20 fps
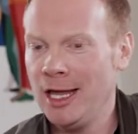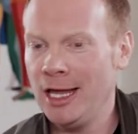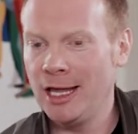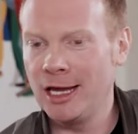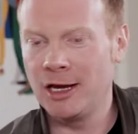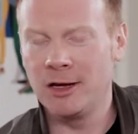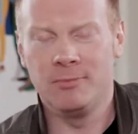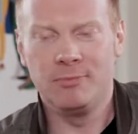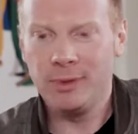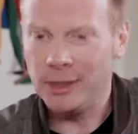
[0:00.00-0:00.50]
that,
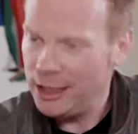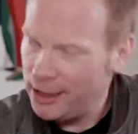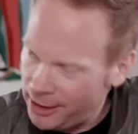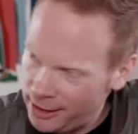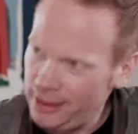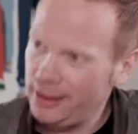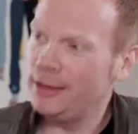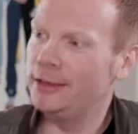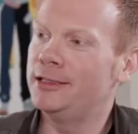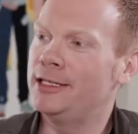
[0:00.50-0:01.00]
like,
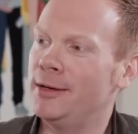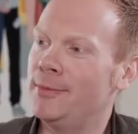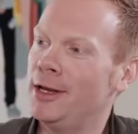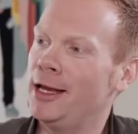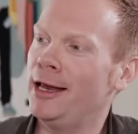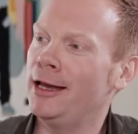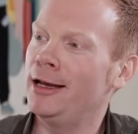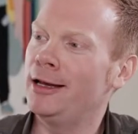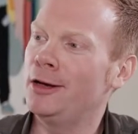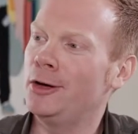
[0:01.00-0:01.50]
completely
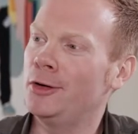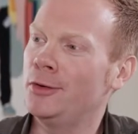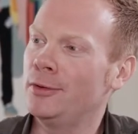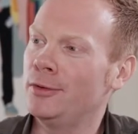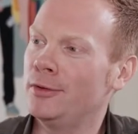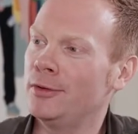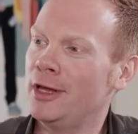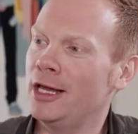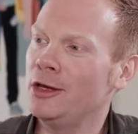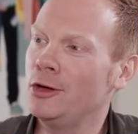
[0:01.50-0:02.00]
intimidated you,
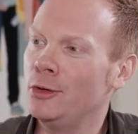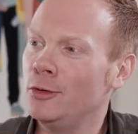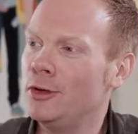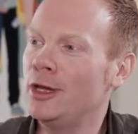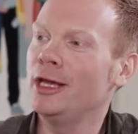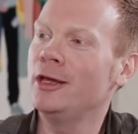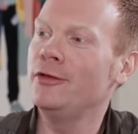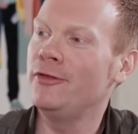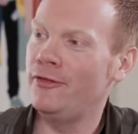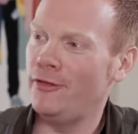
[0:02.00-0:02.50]
that
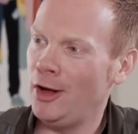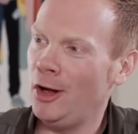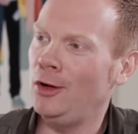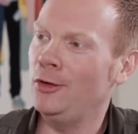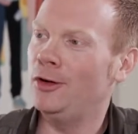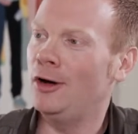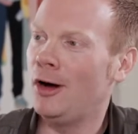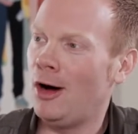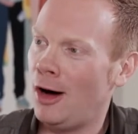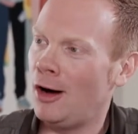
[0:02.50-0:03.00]
you
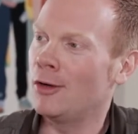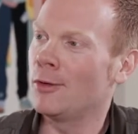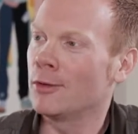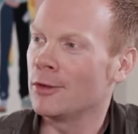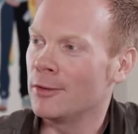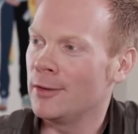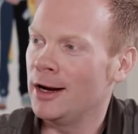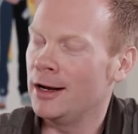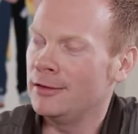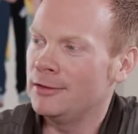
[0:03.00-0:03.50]
felt
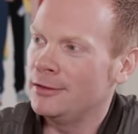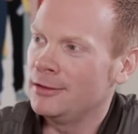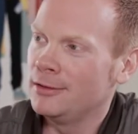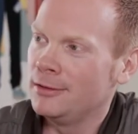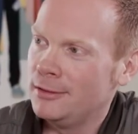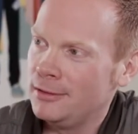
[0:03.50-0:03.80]
awkward around?